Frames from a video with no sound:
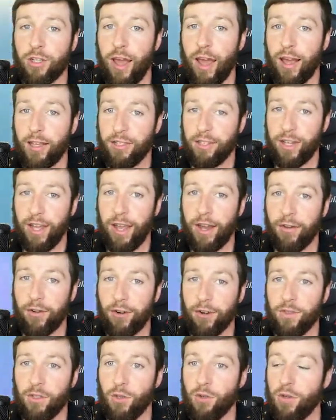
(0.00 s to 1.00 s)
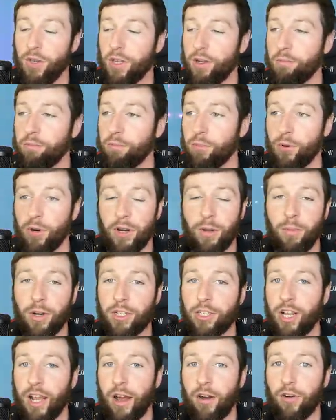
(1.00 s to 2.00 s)
has a counter. You can pretty
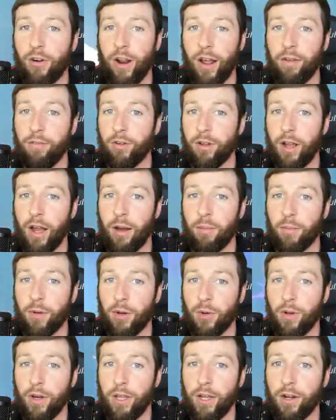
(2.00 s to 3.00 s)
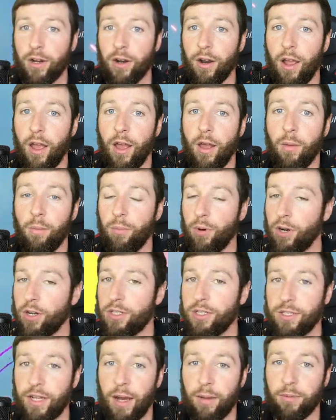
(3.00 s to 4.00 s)
much counter every combo in here, put a
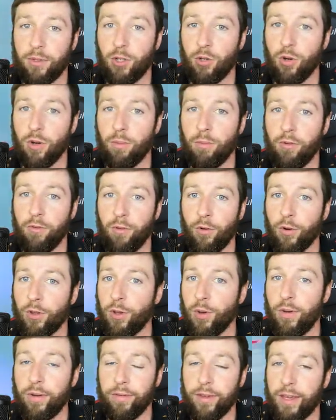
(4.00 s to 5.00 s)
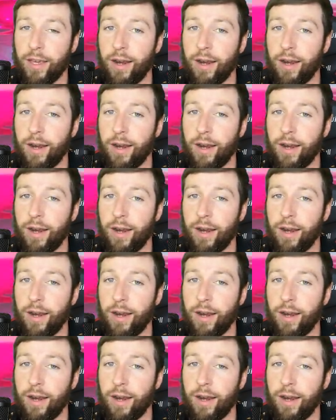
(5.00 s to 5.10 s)
stop to it before you even get